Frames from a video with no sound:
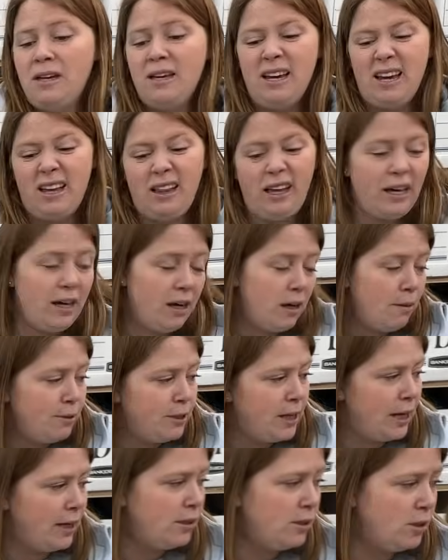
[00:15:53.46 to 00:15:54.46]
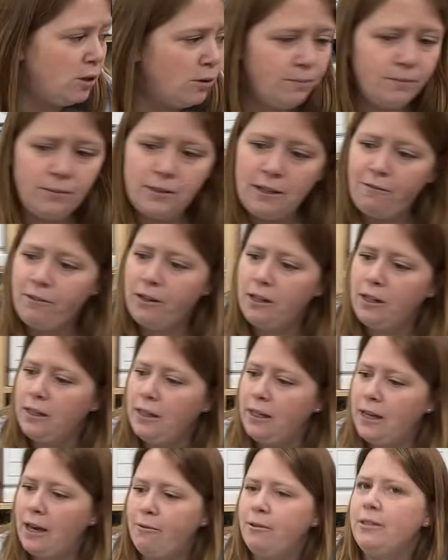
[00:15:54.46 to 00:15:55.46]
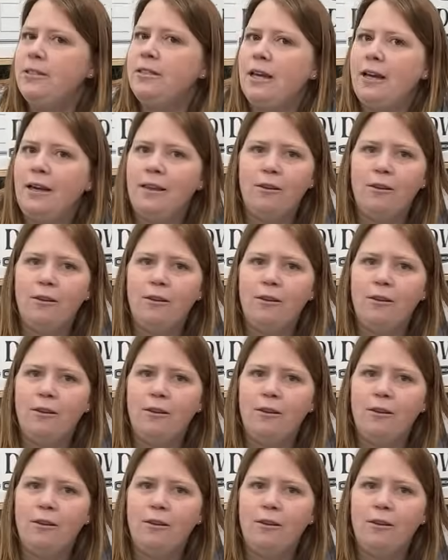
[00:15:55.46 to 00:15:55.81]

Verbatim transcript: in like a couple days. So definitely I would say